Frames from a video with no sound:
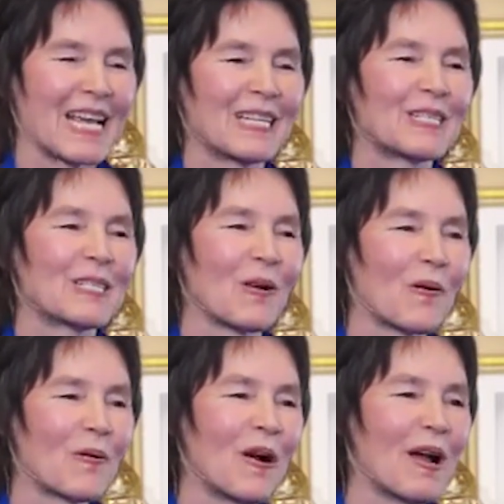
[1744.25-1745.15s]

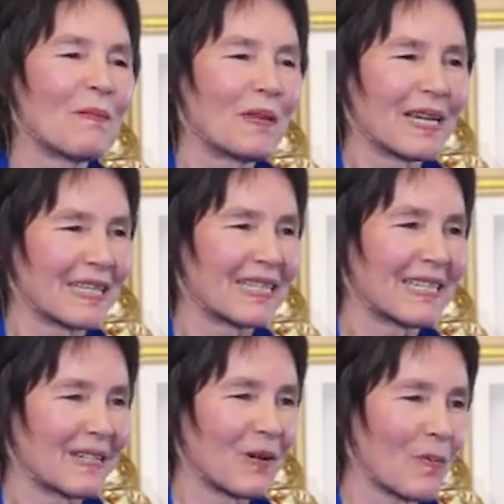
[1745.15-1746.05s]
So, because it
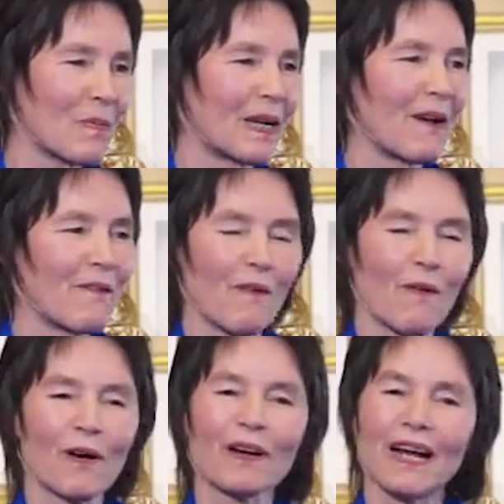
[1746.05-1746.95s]
didn't open at
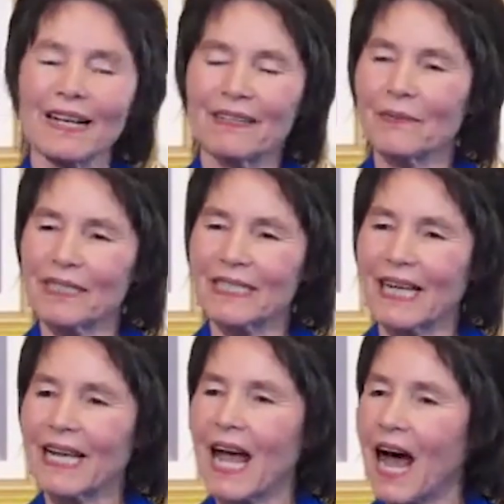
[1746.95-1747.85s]
4, and
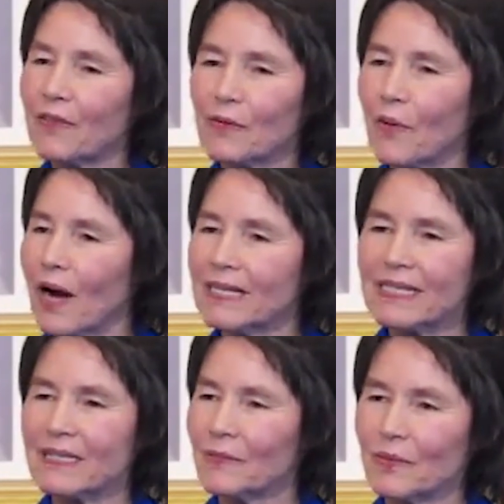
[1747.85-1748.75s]

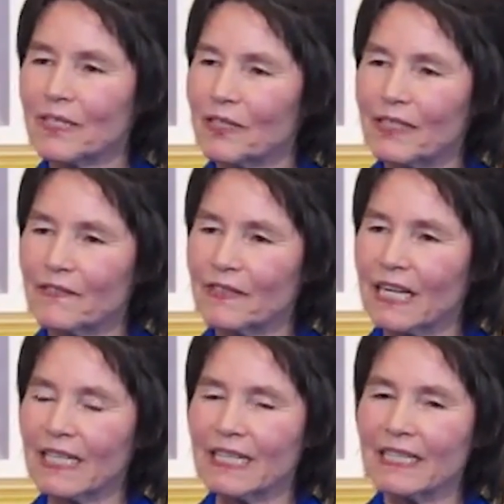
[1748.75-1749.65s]
otherwise we couldn't have
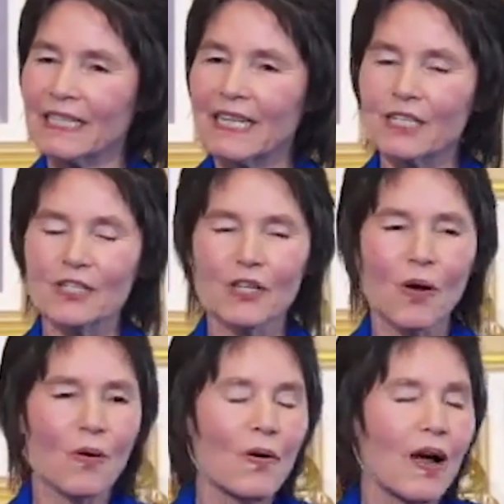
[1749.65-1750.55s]
done it.
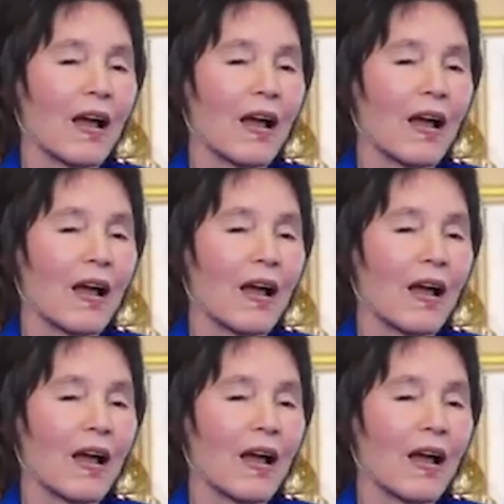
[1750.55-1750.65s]
So,